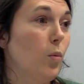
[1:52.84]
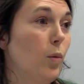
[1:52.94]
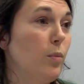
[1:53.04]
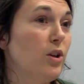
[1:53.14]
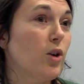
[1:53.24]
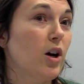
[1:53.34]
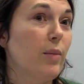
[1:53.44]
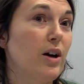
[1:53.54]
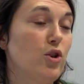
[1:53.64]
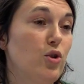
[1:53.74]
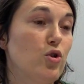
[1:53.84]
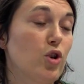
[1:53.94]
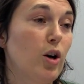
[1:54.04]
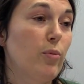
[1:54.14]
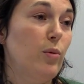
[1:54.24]
When we talk about new
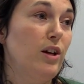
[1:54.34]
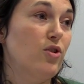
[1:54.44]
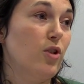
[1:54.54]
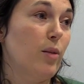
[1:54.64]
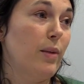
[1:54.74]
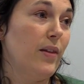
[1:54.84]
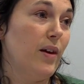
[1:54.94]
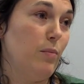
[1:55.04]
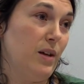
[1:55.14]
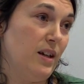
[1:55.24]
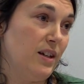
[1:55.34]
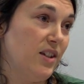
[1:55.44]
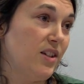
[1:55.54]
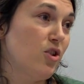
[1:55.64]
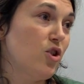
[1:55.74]
jobs, we need to talk about them being
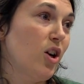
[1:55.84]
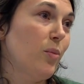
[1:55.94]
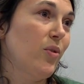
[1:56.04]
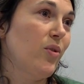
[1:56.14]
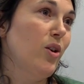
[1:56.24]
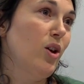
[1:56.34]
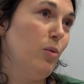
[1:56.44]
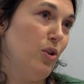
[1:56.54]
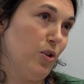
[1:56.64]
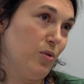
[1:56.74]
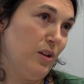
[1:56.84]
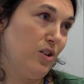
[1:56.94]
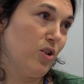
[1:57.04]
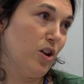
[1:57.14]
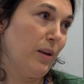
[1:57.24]
decent jobs. We need to
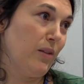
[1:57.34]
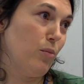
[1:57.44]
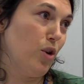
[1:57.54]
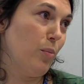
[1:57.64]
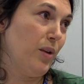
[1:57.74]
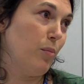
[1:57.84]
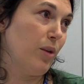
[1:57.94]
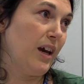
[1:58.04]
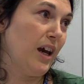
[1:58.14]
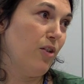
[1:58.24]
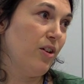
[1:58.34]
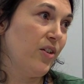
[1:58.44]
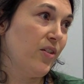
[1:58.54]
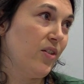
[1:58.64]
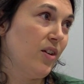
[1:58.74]
talk about them not being
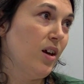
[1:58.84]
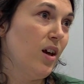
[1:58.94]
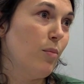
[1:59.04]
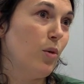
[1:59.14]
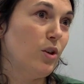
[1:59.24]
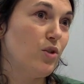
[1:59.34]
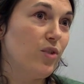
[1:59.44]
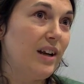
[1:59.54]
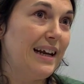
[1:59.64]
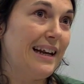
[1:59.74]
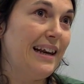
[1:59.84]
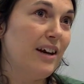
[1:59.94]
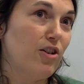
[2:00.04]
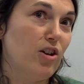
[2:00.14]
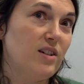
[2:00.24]
precarious. But what's really clear
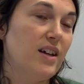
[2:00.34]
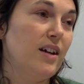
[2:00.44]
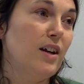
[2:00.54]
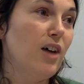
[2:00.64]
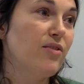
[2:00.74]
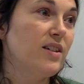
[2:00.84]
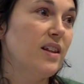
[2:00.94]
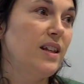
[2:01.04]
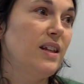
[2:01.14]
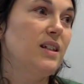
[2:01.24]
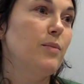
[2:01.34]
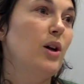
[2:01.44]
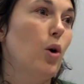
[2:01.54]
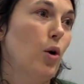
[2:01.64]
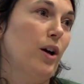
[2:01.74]
and not said enough is that they need to be
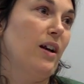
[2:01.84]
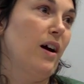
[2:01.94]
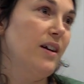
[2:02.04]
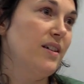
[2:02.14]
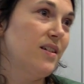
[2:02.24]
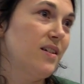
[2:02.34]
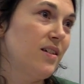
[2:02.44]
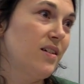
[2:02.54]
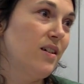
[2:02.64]
organized,